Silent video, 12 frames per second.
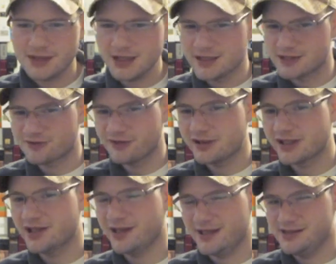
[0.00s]
It's very
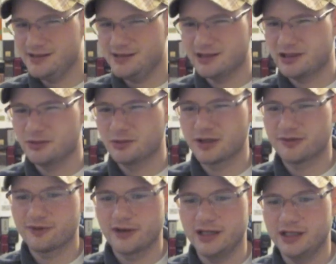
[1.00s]
classy and can work
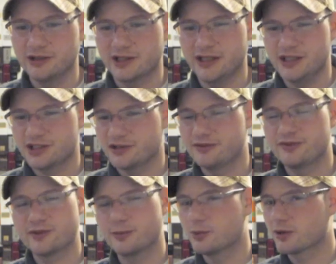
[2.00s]
for any occasion,
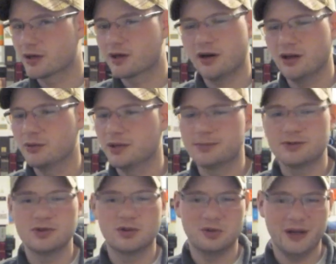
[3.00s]
from work all the way up
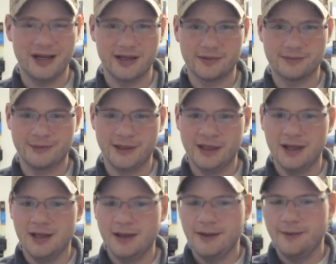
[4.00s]
to a wedding.
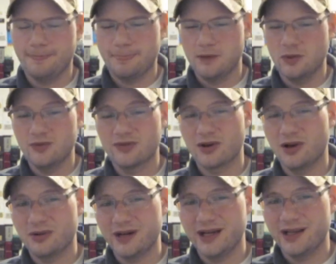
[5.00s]

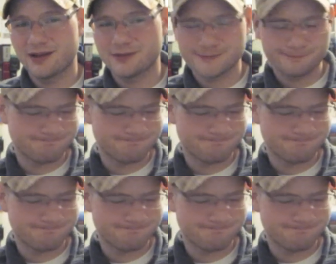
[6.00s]
Overall rating,